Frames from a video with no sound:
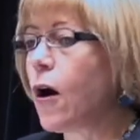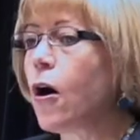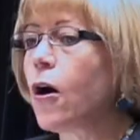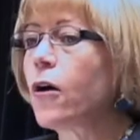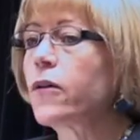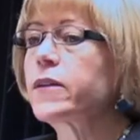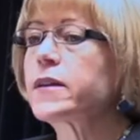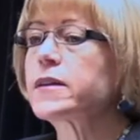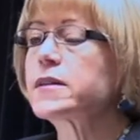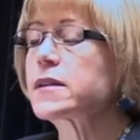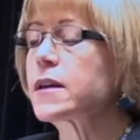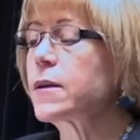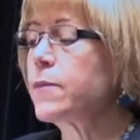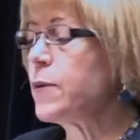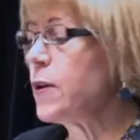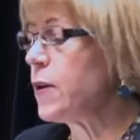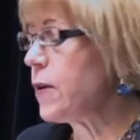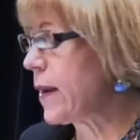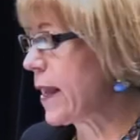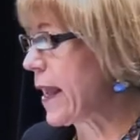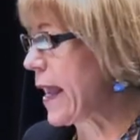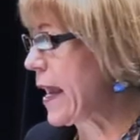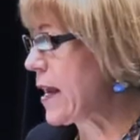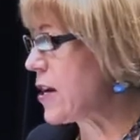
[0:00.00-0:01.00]
All this
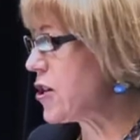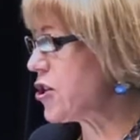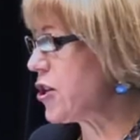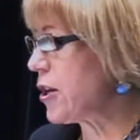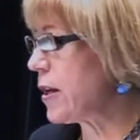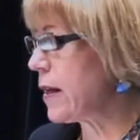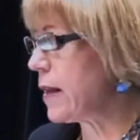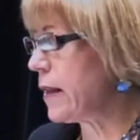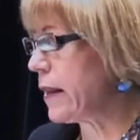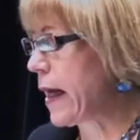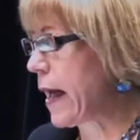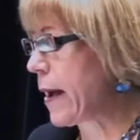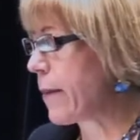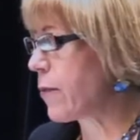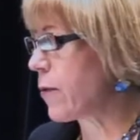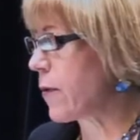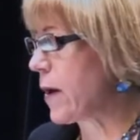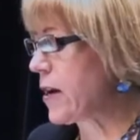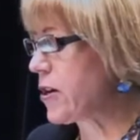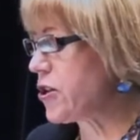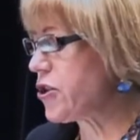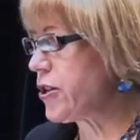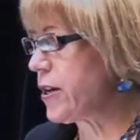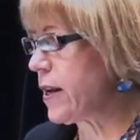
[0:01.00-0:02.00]
communication,
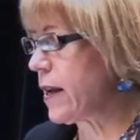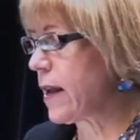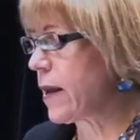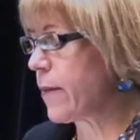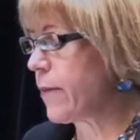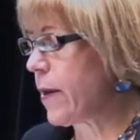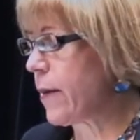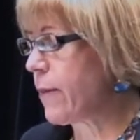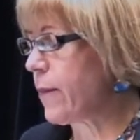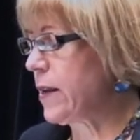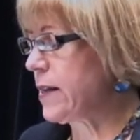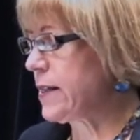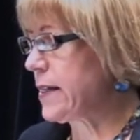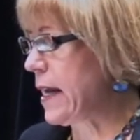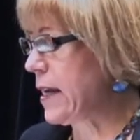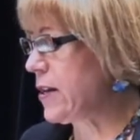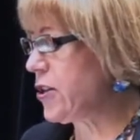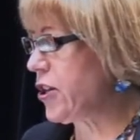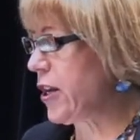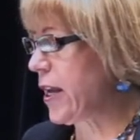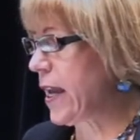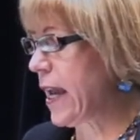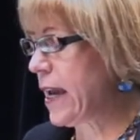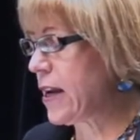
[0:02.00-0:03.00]
collaboration, and commitment to
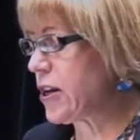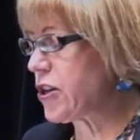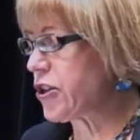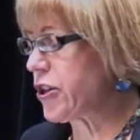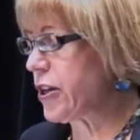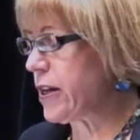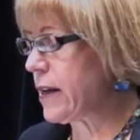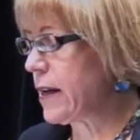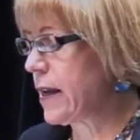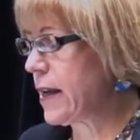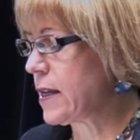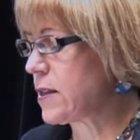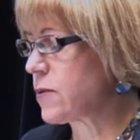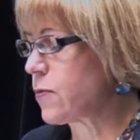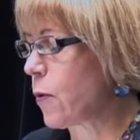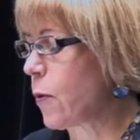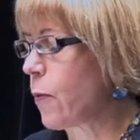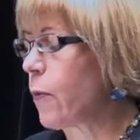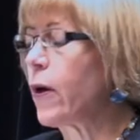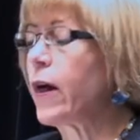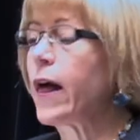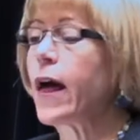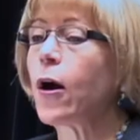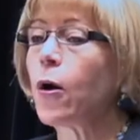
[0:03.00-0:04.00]
education is
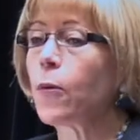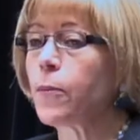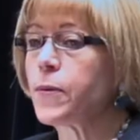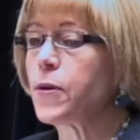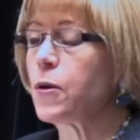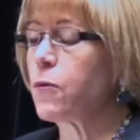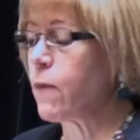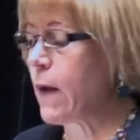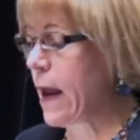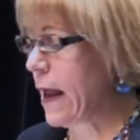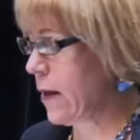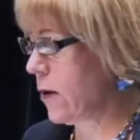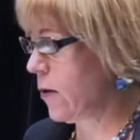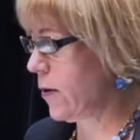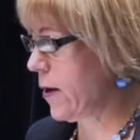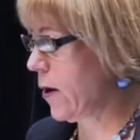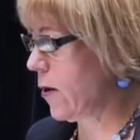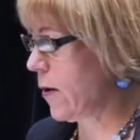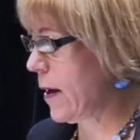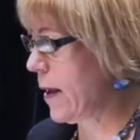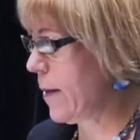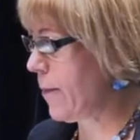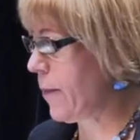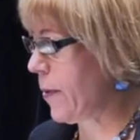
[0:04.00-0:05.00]
what will help you wrangle
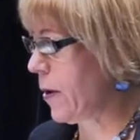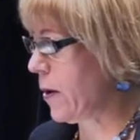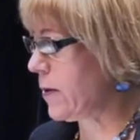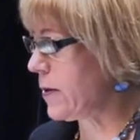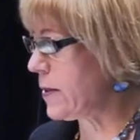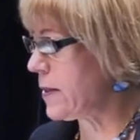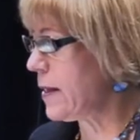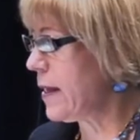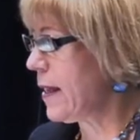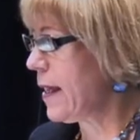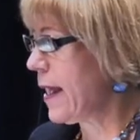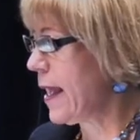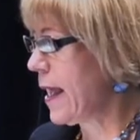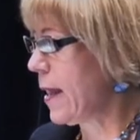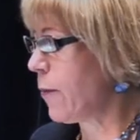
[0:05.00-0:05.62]
your hippos.